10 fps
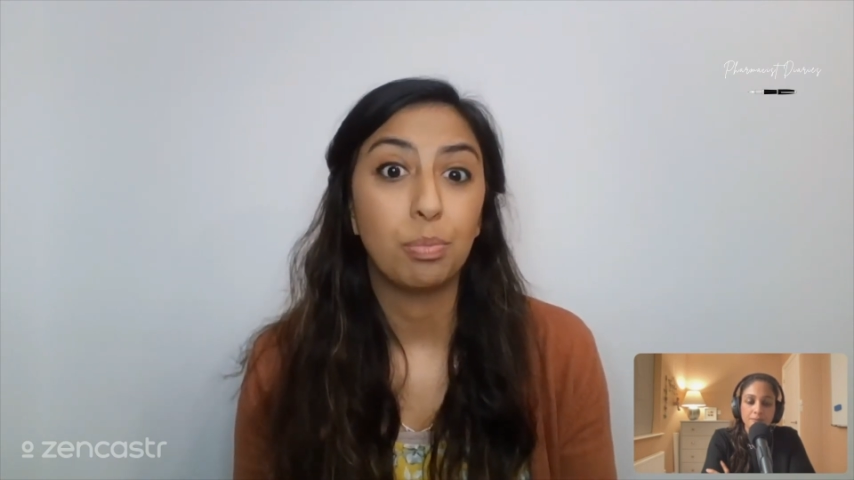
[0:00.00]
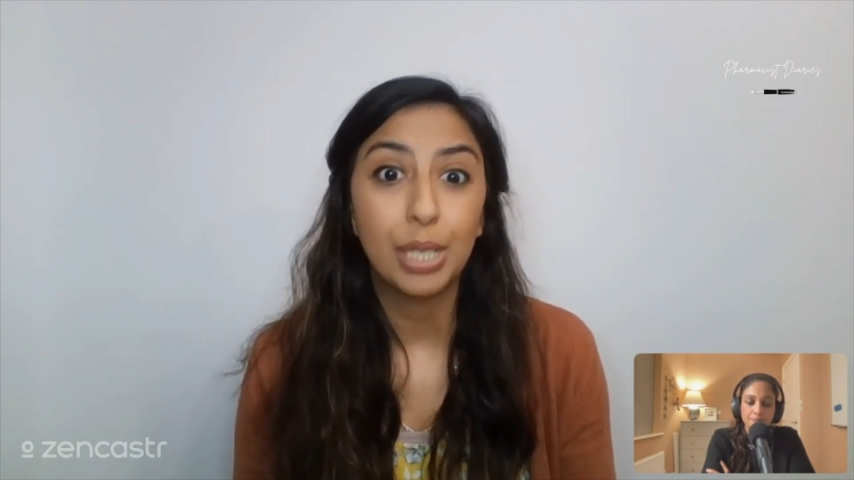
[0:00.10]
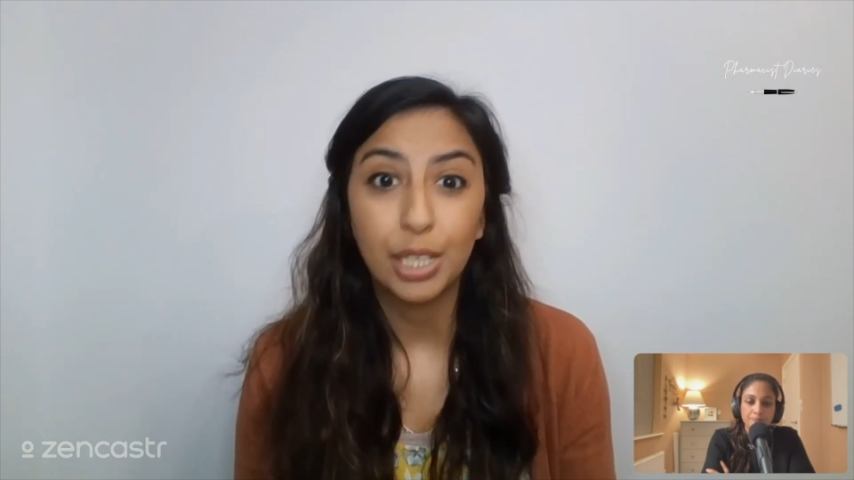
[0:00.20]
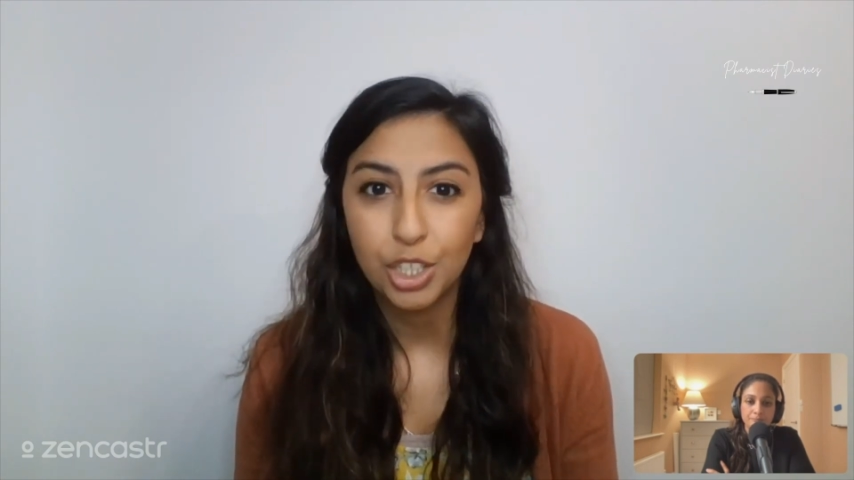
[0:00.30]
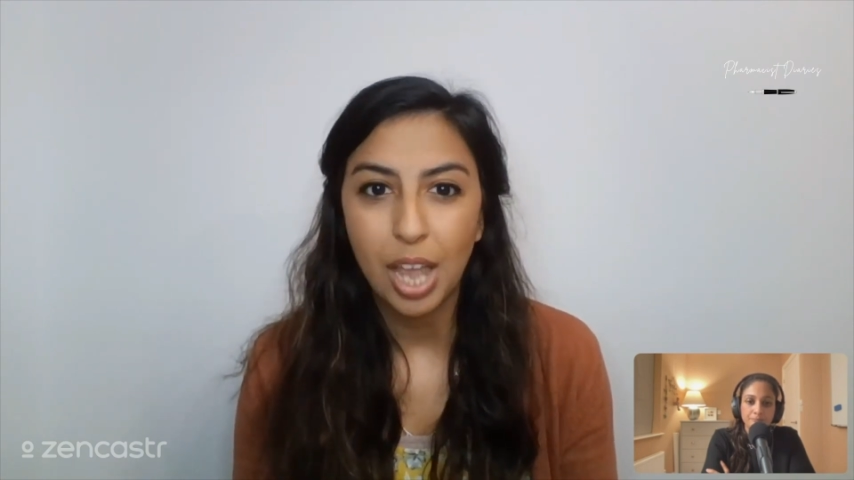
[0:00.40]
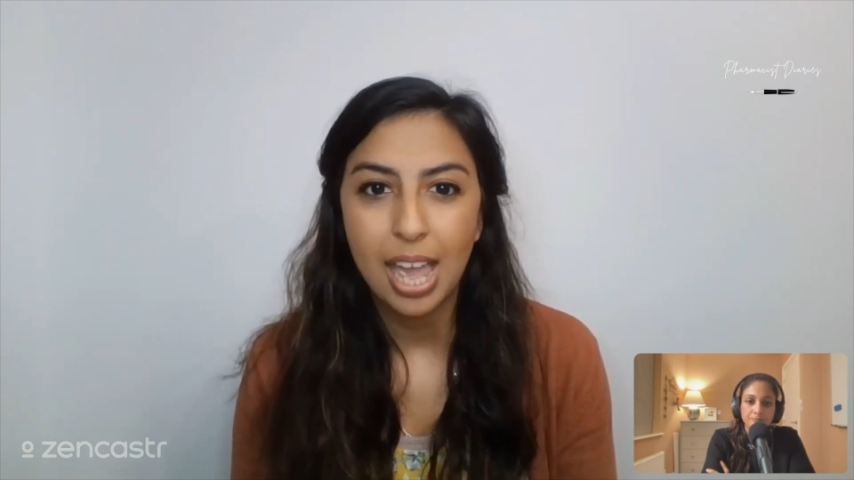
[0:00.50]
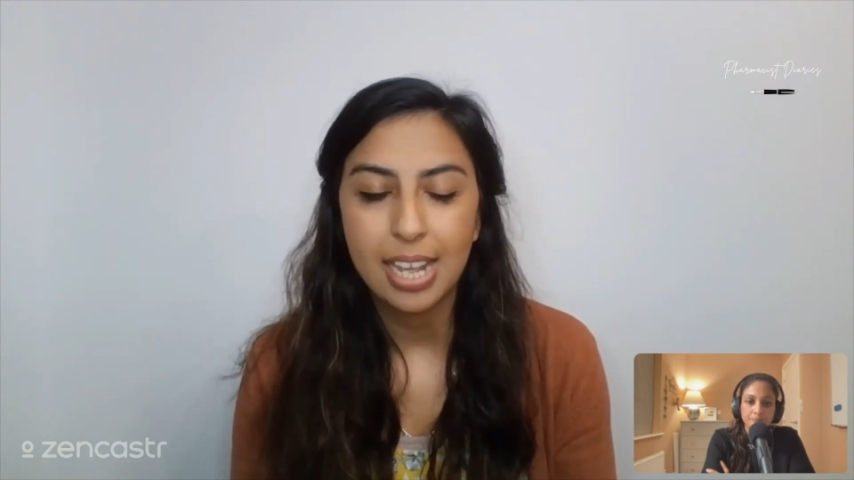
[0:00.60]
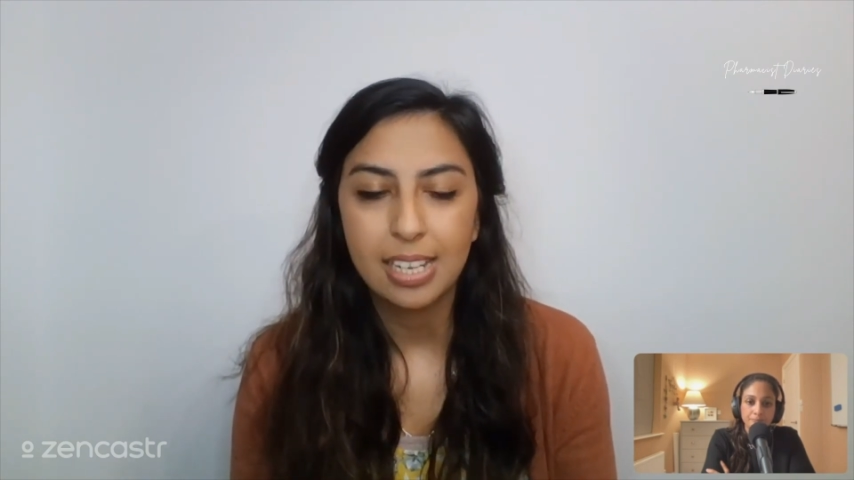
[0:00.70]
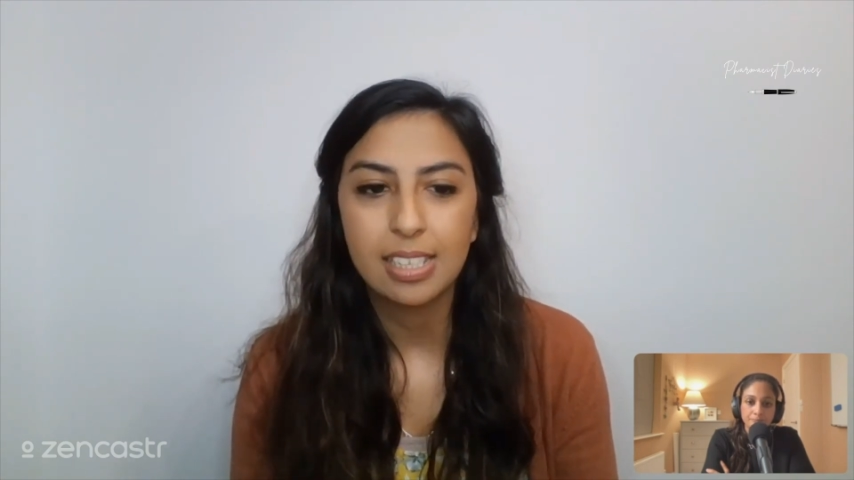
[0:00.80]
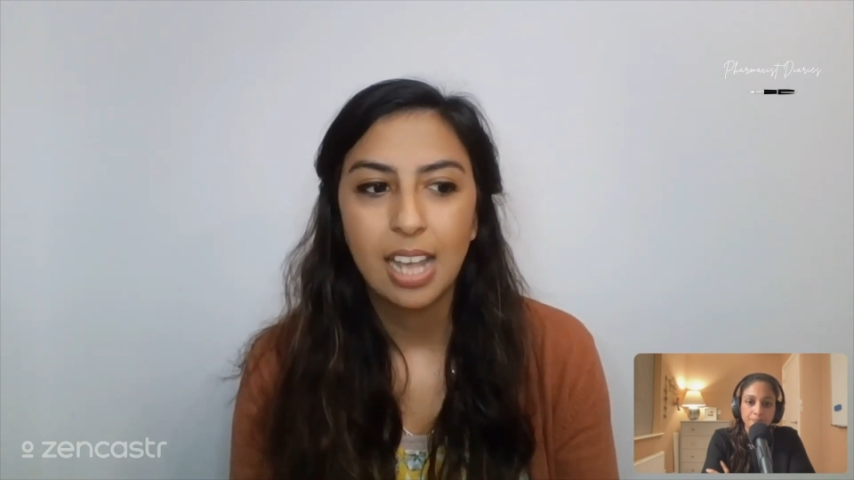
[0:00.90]
your bigger
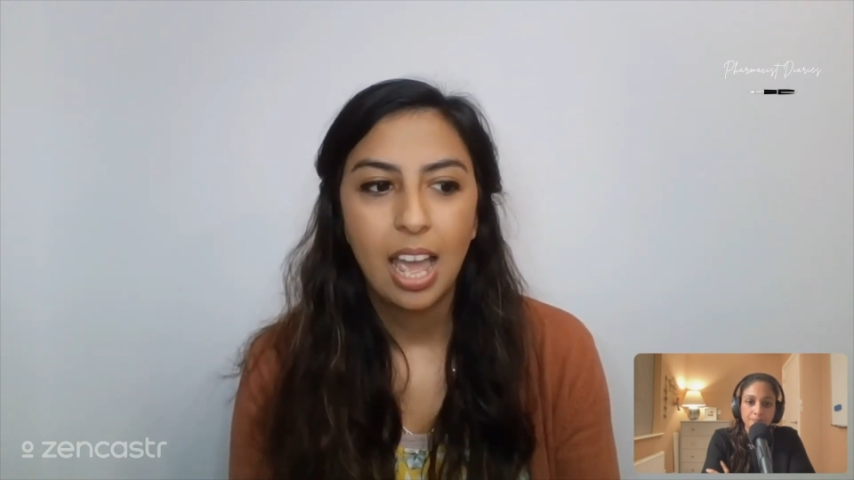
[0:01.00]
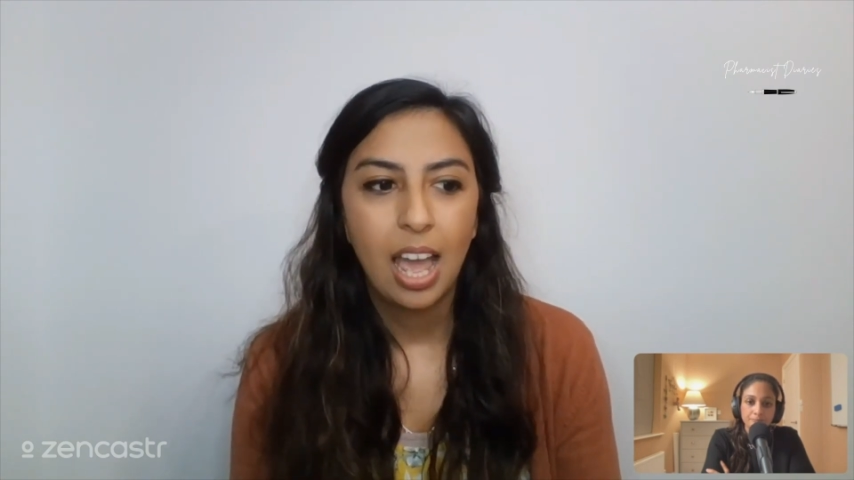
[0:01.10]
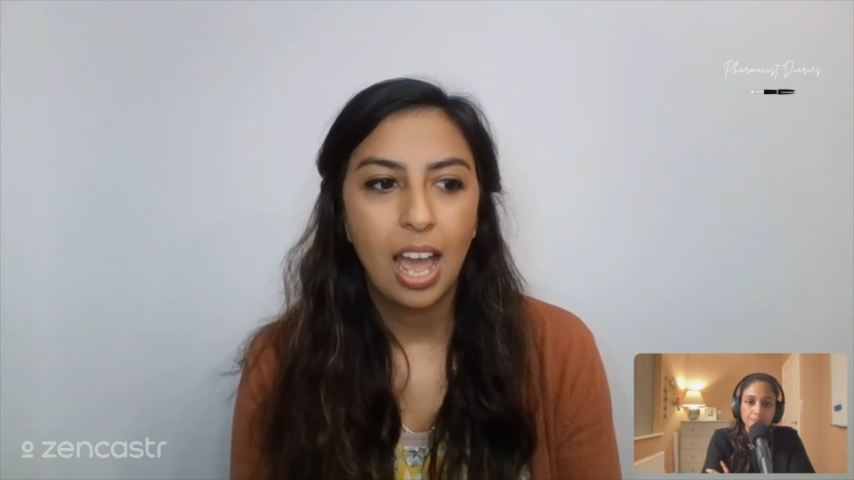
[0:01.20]
chains,